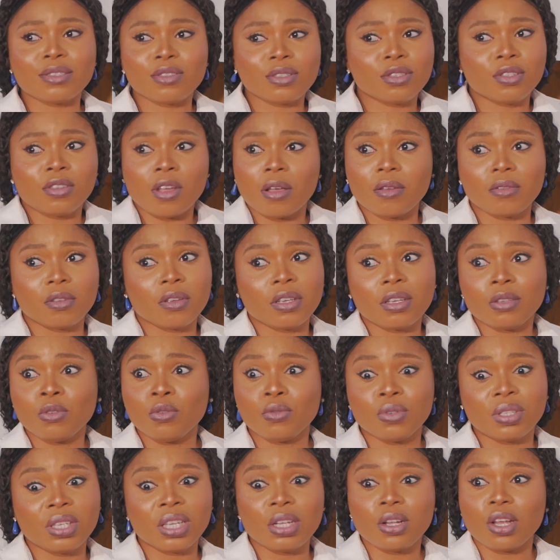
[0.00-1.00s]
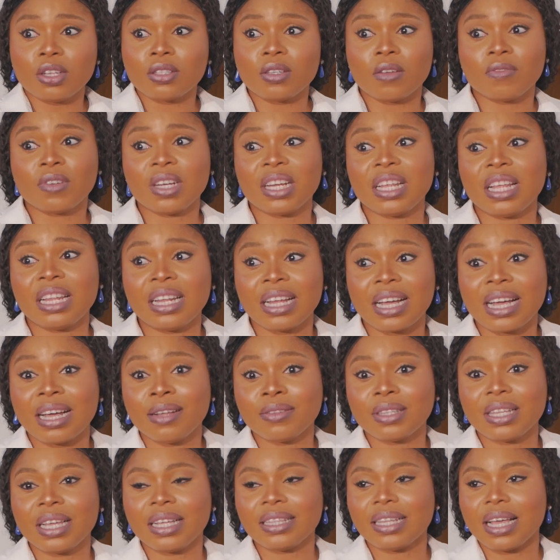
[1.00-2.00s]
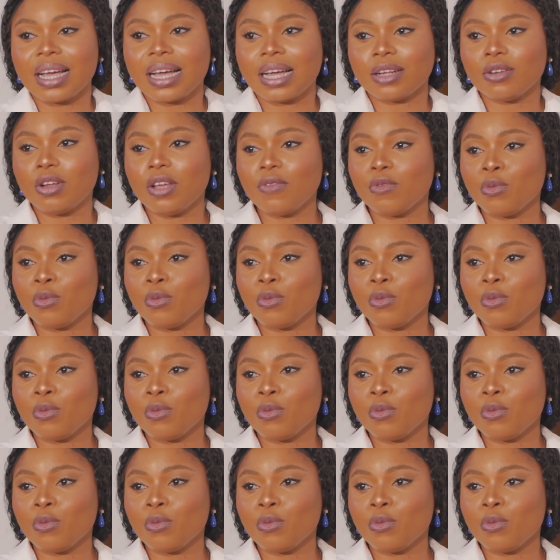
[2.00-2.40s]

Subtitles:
So you see lots of chartered accountants that cannot